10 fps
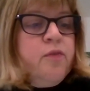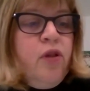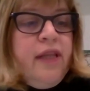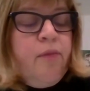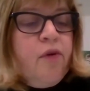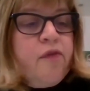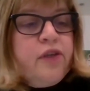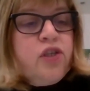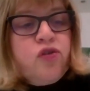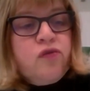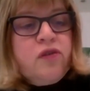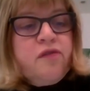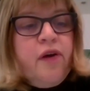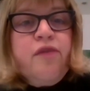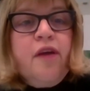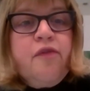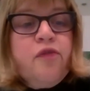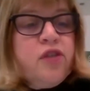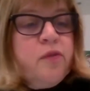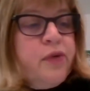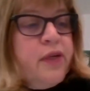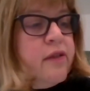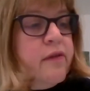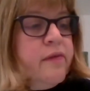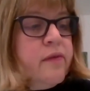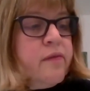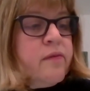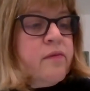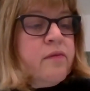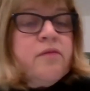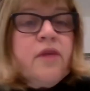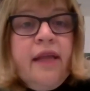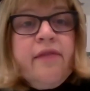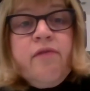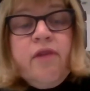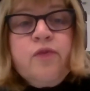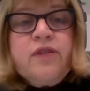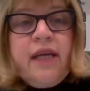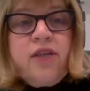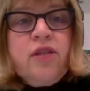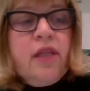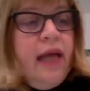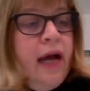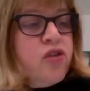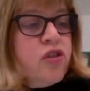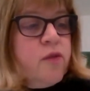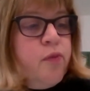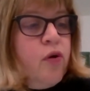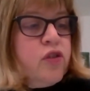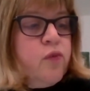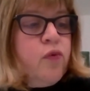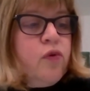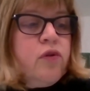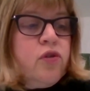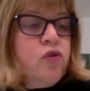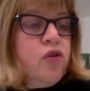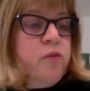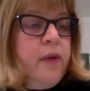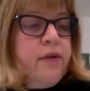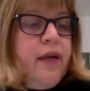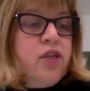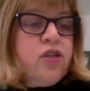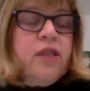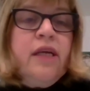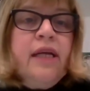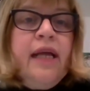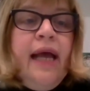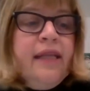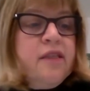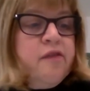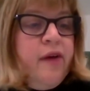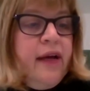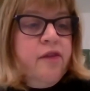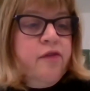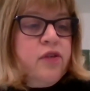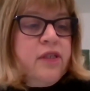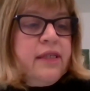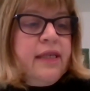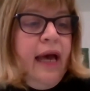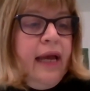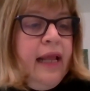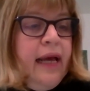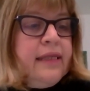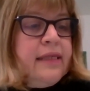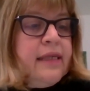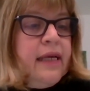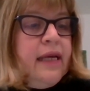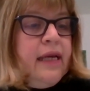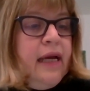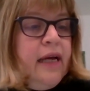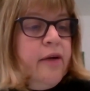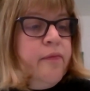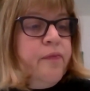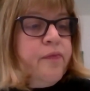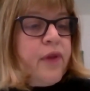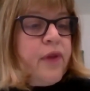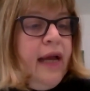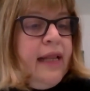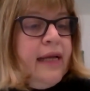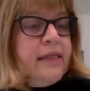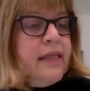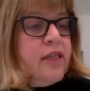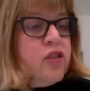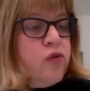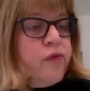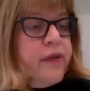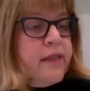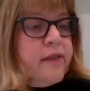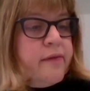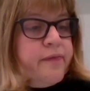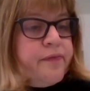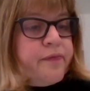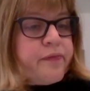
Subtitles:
A small number of these Jews found refuge in Britain, and it was actually the largest post-war Jewish migration, and Sephardi Voices highlights their stories.